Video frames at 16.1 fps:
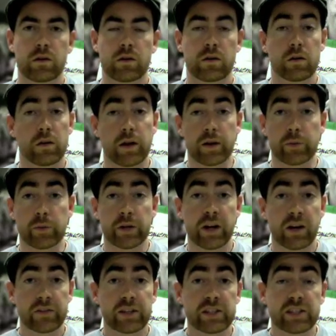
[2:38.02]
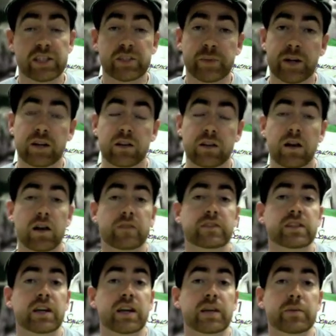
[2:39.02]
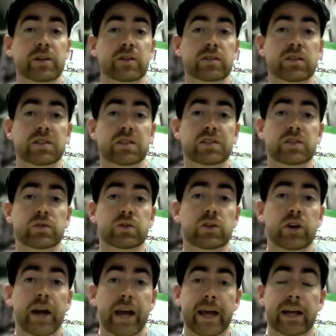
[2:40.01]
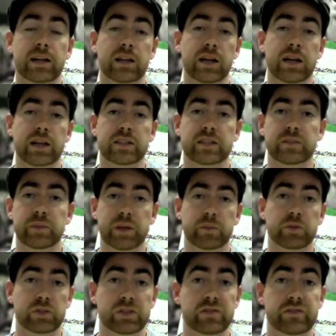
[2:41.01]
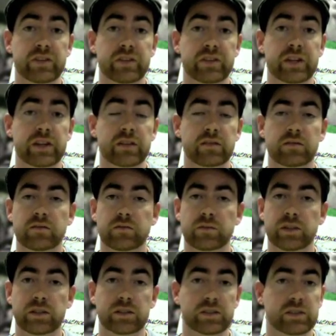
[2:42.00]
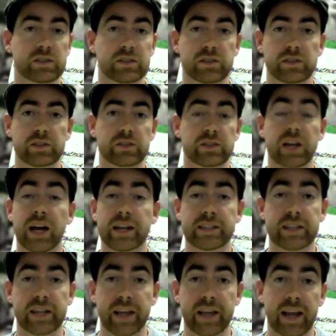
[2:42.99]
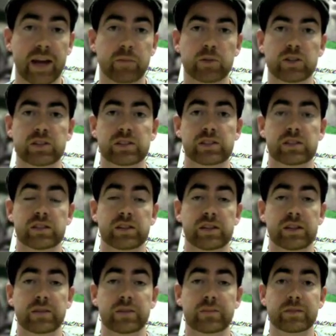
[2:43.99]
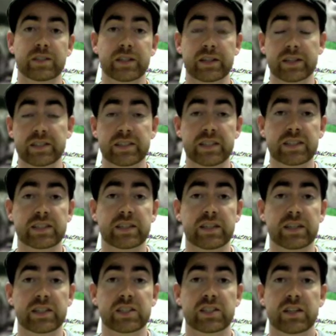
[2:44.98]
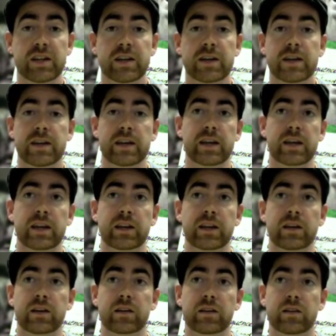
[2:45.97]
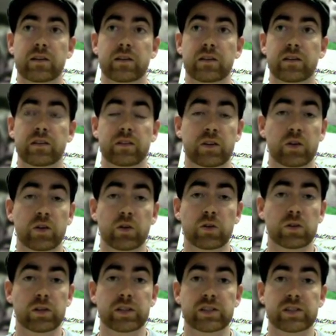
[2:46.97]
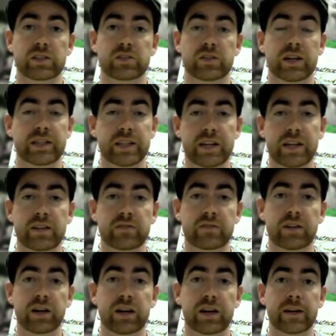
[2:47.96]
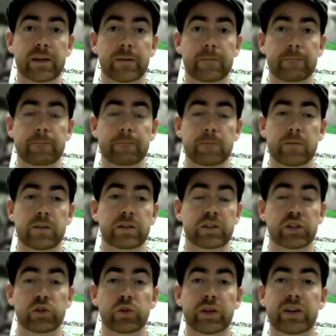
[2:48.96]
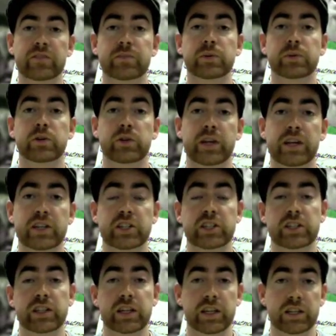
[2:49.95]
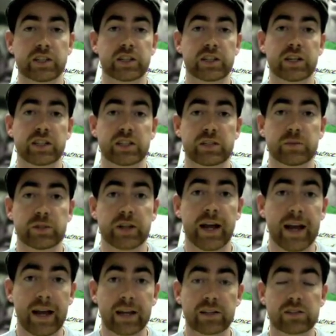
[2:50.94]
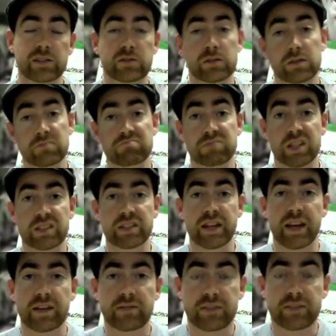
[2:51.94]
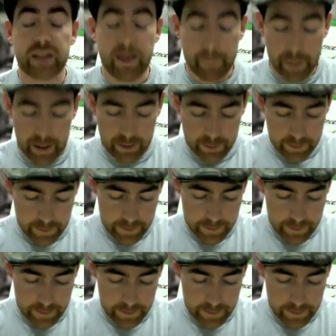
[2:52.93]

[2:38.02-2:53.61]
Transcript: Alright, we obviously spend a lot of time here at the store analyzing people's feet. We also use high-tech cameras to assist us, and the goal is to identify the degree of pronation that each customer has, or doesn't have for that matter.